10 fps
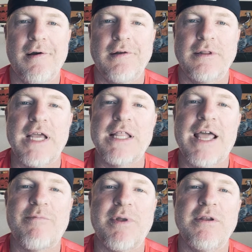lately
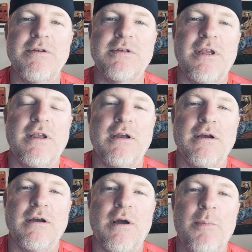I've been using
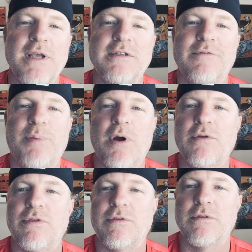a mix of
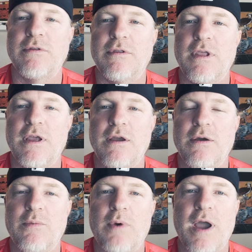both the
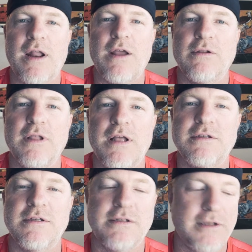wide angle
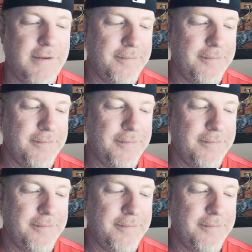lenses.